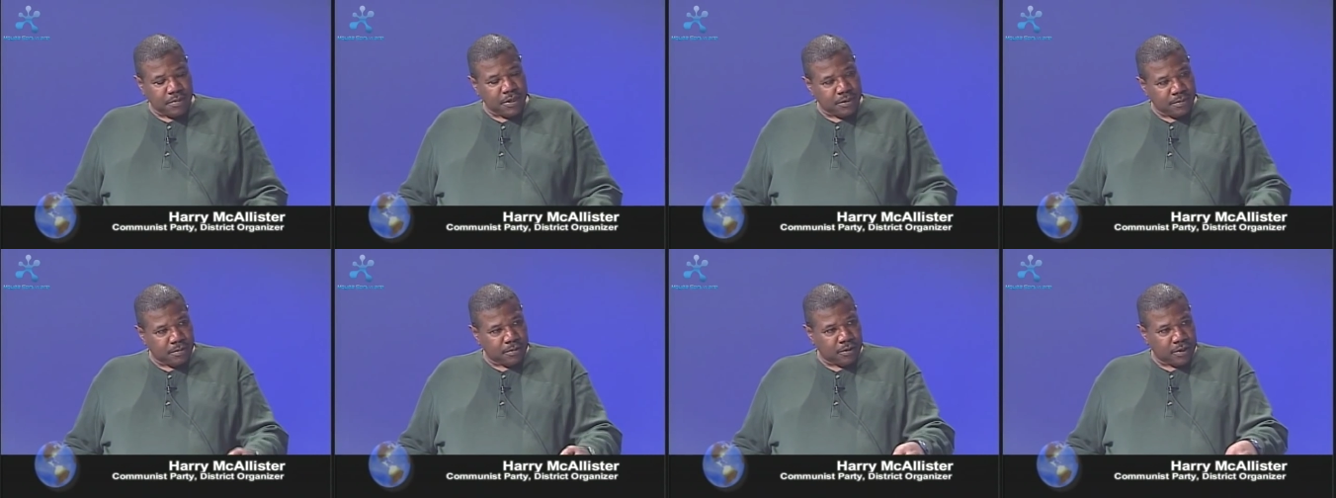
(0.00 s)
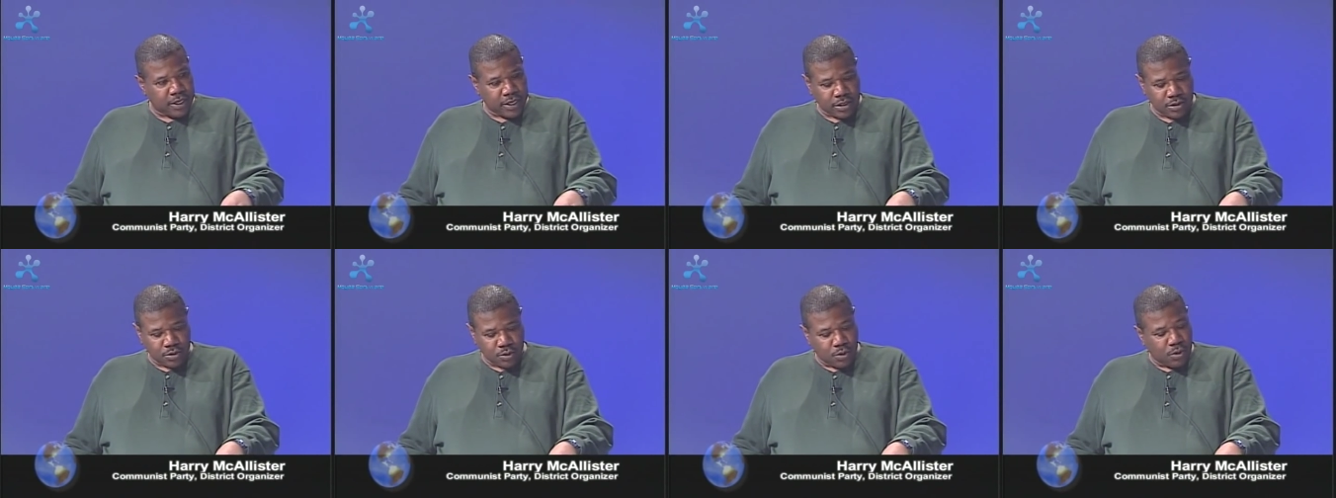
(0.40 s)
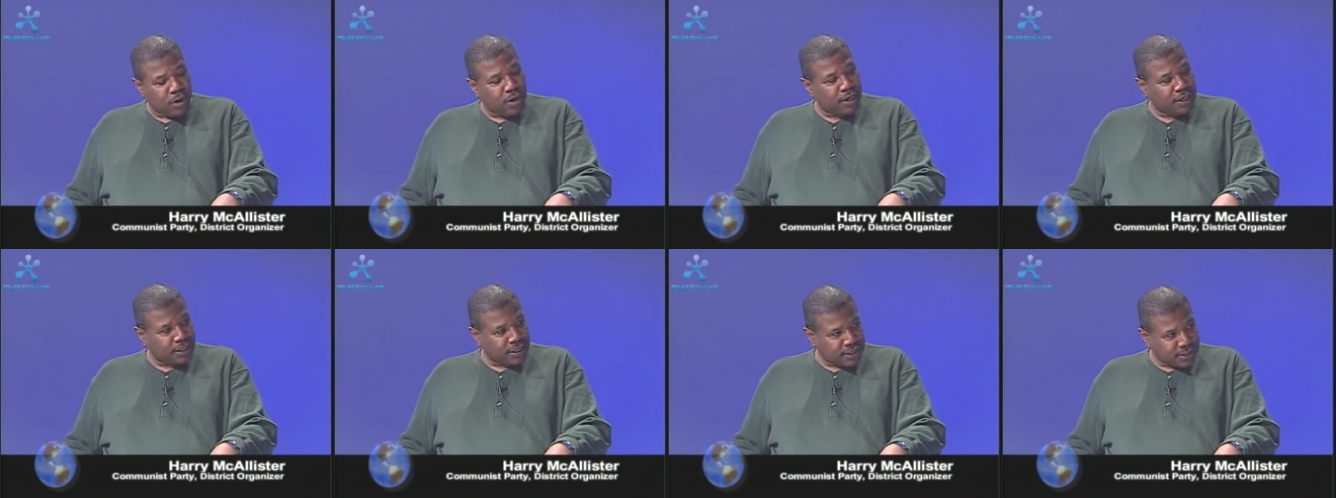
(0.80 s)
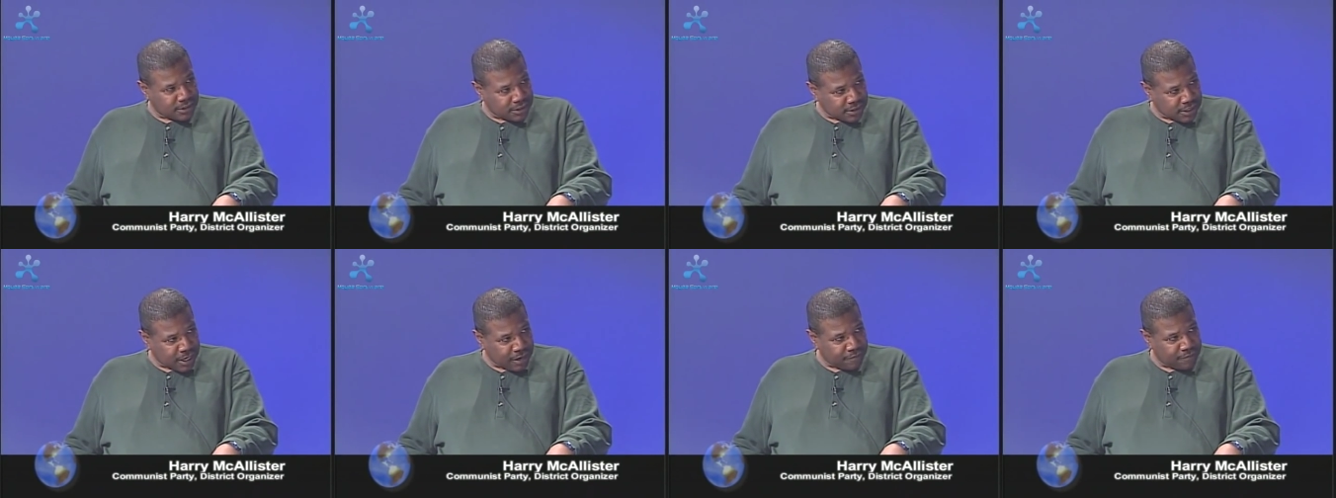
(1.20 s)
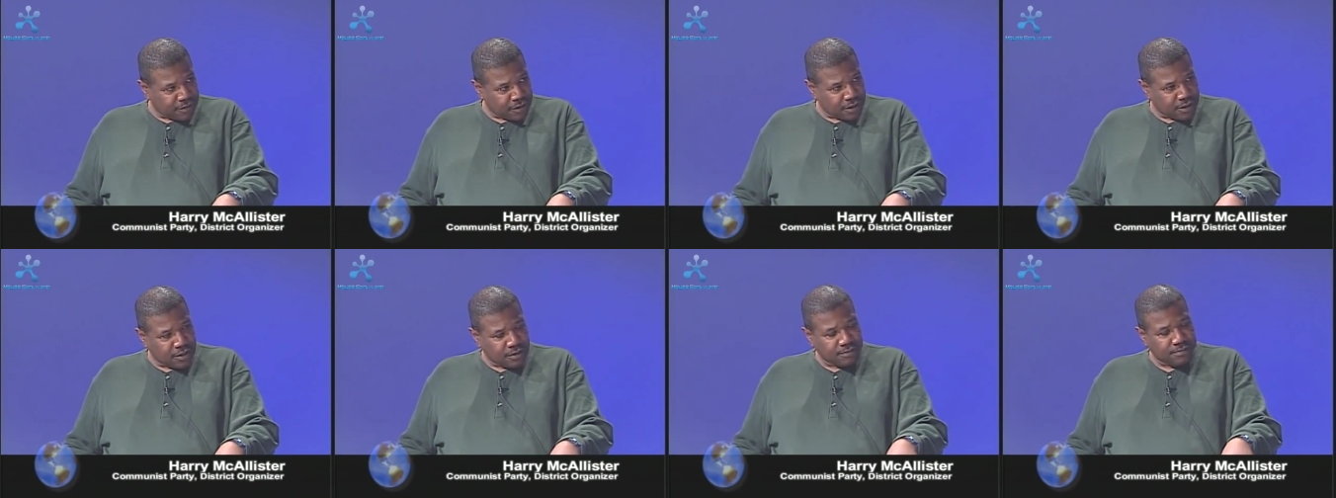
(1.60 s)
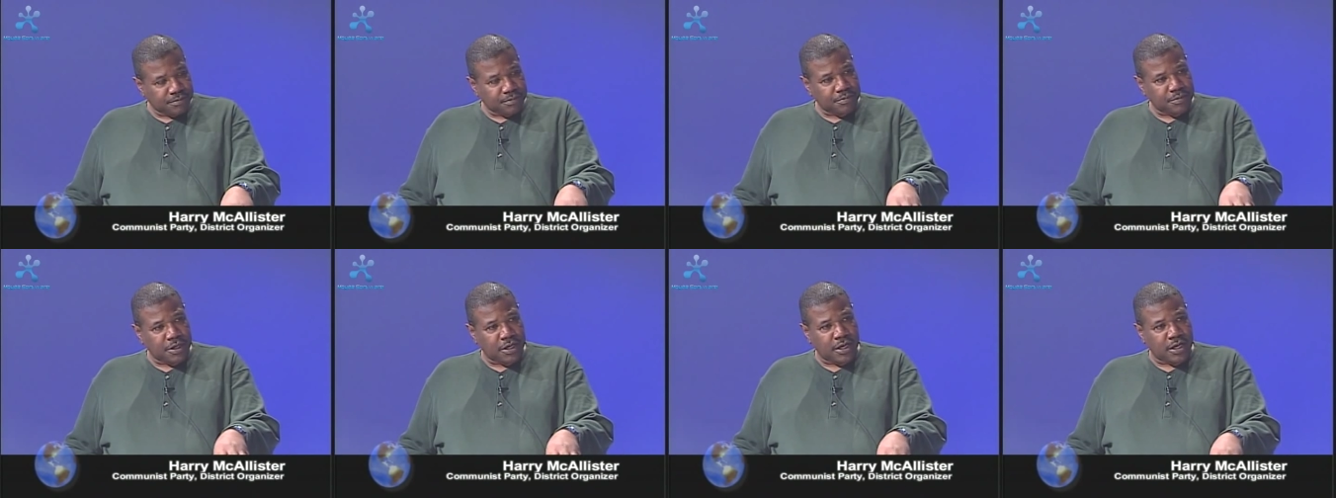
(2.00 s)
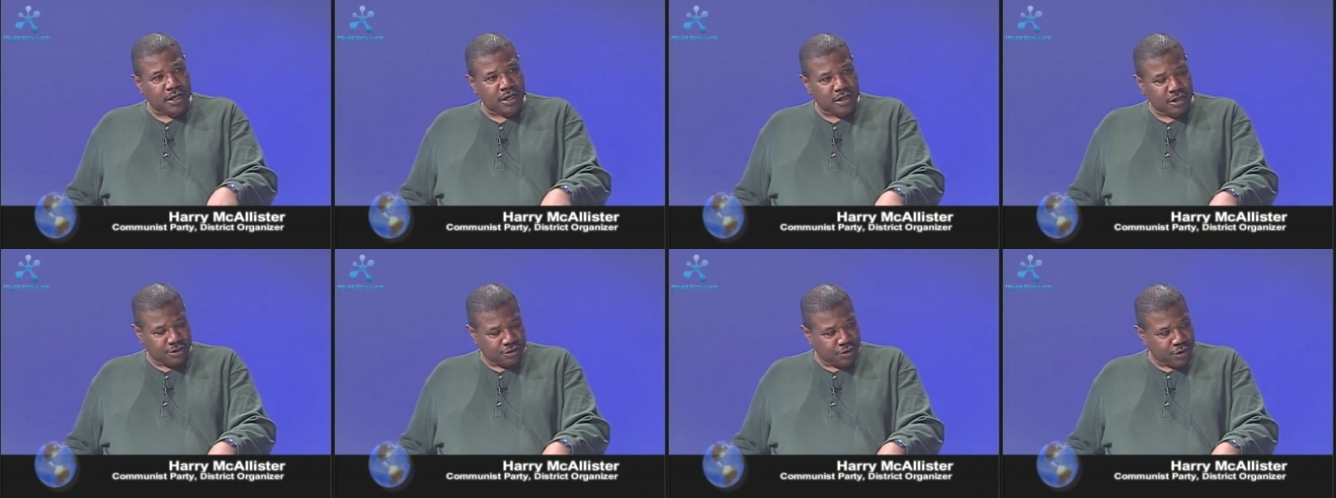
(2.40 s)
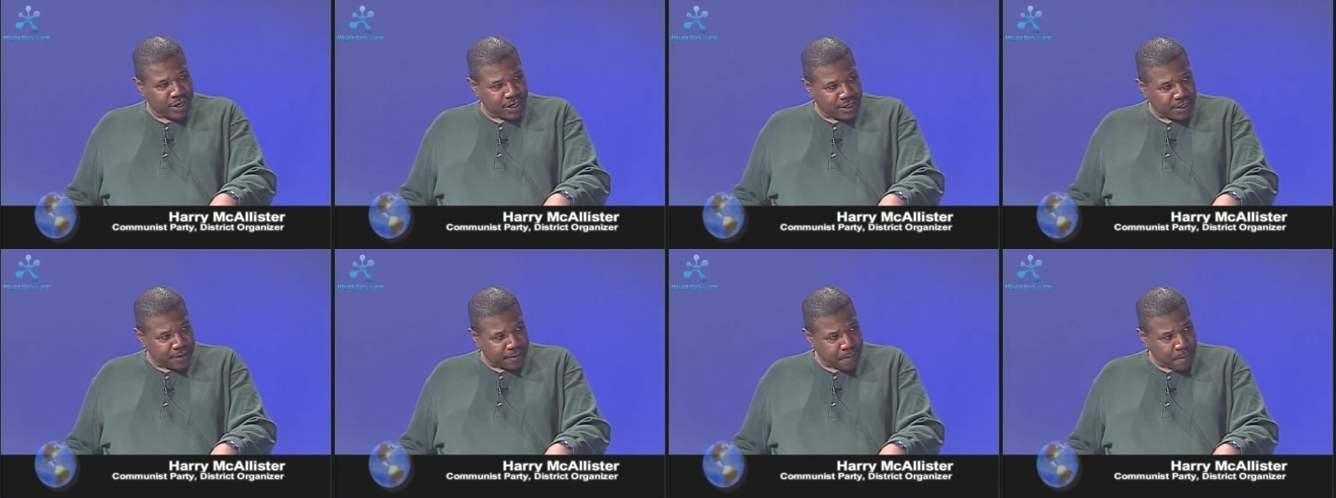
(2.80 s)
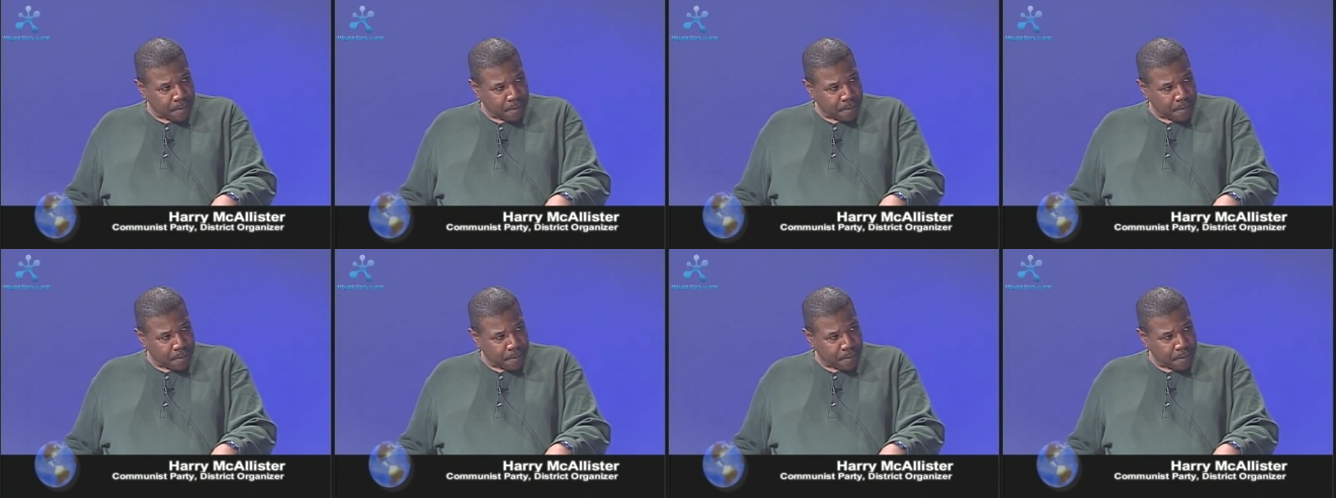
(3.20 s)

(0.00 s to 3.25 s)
people in New Orleans after uh, Katrina.